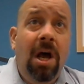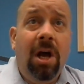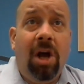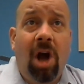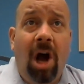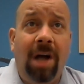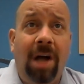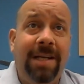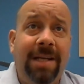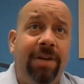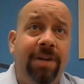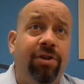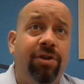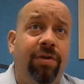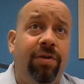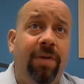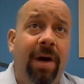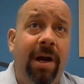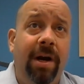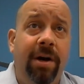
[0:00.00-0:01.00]
Contact your
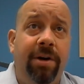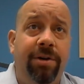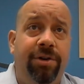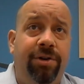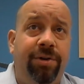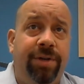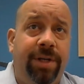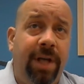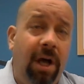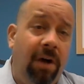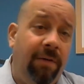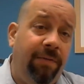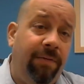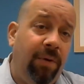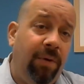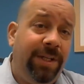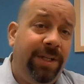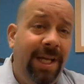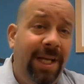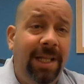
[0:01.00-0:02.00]
creditors yourself
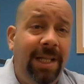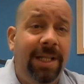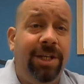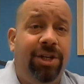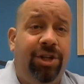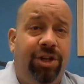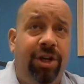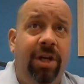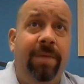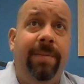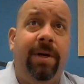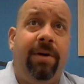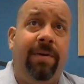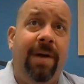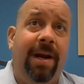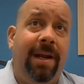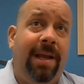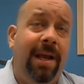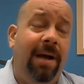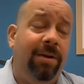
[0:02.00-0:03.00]
or see a legitimate
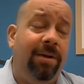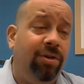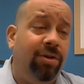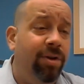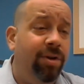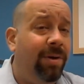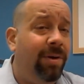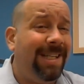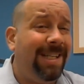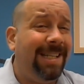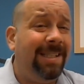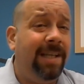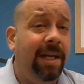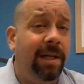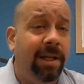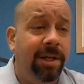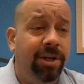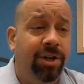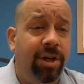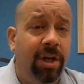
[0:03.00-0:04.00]
credit counselor. Notice I said
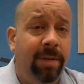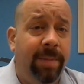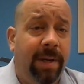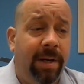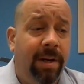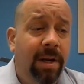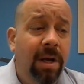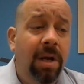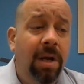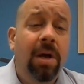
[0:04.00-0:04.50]
legitimate.